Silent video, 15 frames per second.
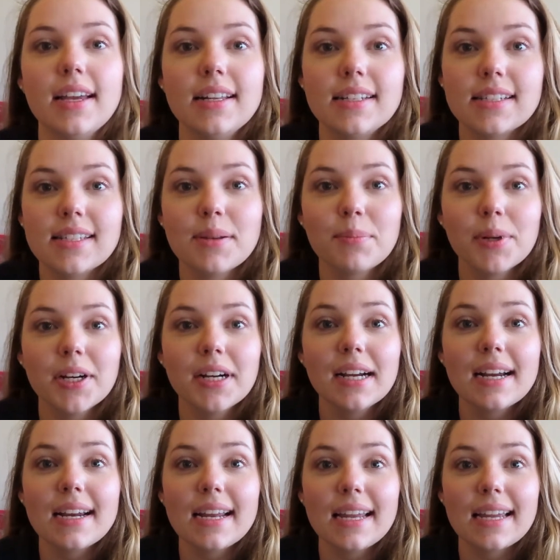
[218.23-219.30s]

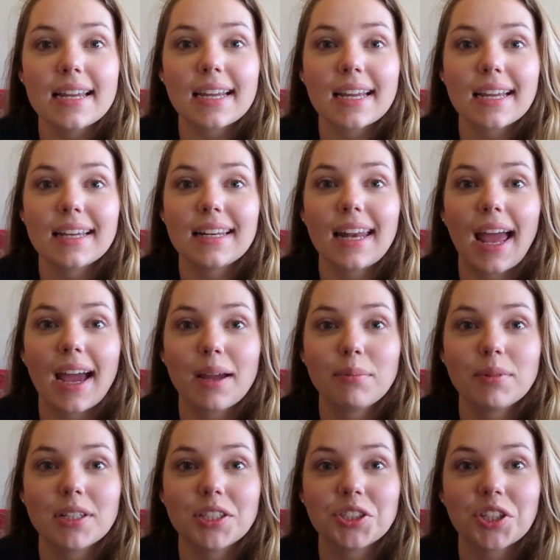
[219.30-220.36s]
December, and I'm
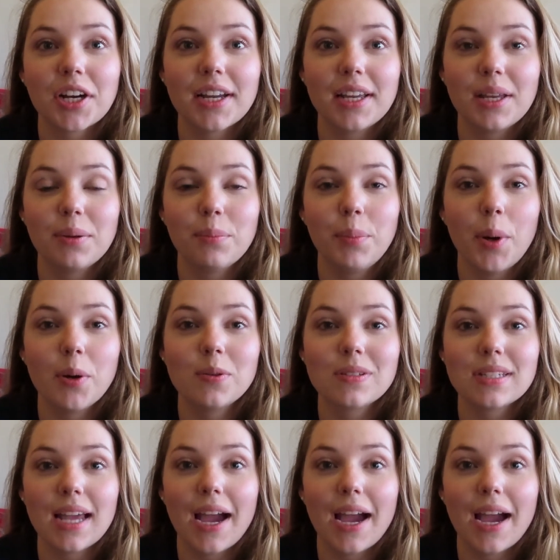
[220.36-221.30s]
gonna try and post